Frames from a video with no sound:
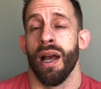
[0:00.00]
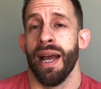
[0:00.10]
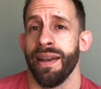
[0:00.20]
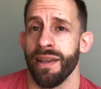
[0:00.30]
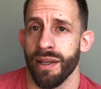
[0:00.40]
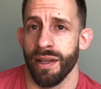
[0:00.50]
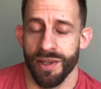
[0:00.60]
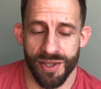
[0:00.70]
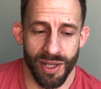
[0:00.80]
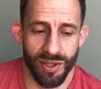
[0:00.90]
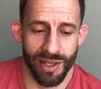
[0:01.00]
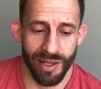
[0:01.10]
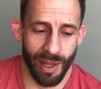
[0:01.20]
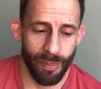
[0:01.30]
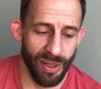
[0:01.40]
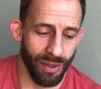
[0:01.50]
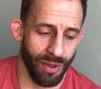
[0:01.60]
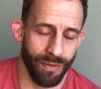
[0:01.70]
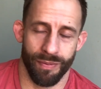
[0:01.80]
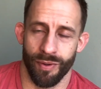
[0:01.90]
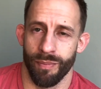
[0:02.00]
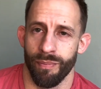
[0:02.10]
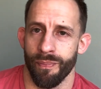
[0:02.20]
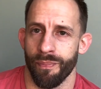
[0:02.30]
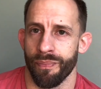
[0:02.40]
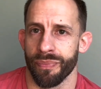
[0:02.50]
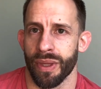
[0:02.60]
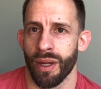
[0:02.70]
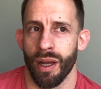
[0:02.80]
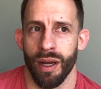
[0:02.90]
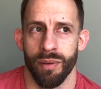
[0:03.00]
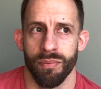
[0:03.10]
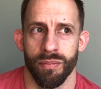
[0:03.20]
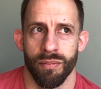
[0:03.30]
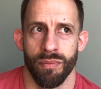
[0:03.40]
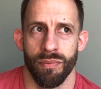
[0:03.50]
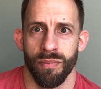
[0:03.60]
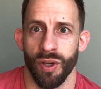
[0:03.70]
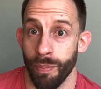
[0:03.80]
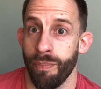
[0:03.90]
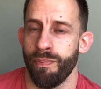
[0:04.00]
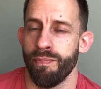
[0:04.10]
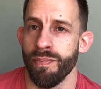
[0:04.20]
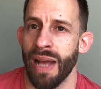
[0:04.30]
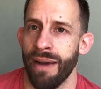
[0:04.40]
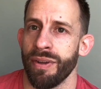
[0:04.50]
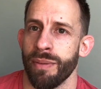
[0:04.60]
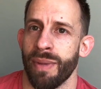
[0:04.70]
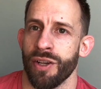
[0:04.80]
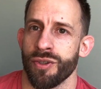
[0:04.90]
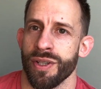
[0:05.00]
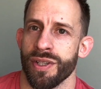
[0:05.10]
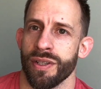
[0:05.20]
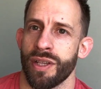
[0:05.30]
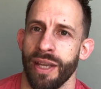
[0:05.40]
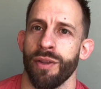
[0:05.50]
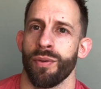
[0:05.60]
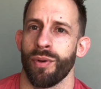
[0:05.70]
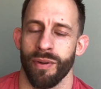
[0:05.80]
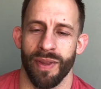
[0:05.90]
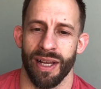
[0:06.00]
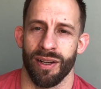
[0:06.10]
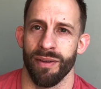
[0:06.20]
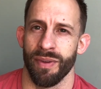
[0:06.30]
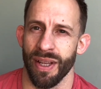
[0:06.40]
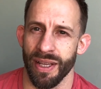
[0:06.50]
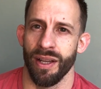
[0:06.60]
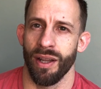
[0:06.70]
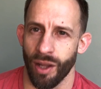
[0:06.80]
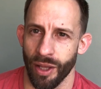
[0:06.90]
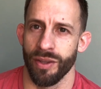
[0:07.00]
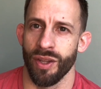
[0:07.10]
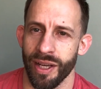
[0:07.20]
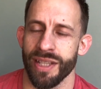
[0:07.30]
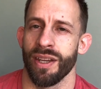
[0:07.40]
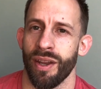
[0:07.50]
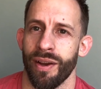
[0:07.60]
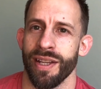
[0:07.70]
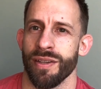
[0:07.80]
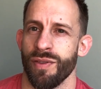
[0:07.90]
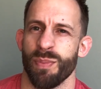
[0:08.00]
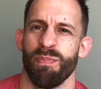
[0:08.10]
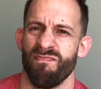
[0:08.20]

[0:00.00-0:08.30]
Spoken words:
And essentially in that period from, you know, having the mattress, getting through all of that kind of like nights and nights of just,